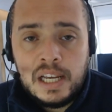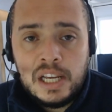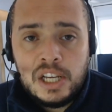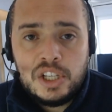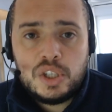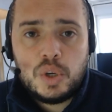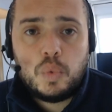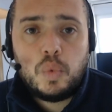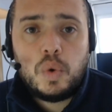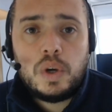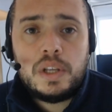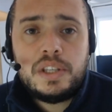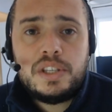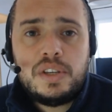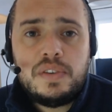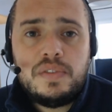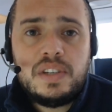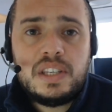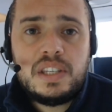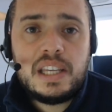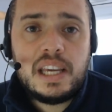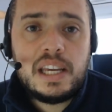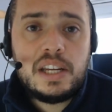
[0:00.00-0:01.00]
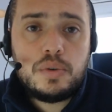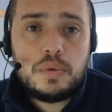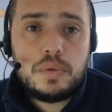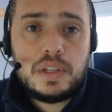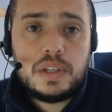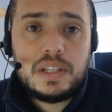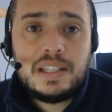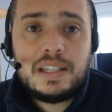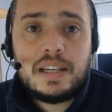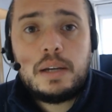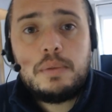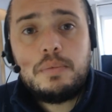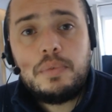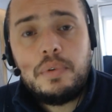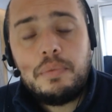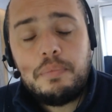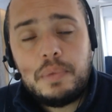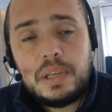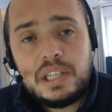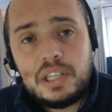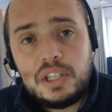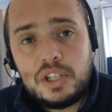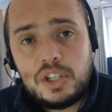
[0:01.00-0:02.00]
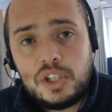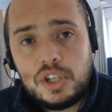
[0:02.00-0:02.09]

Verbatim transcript: So once you've scheduled the time with Mrs.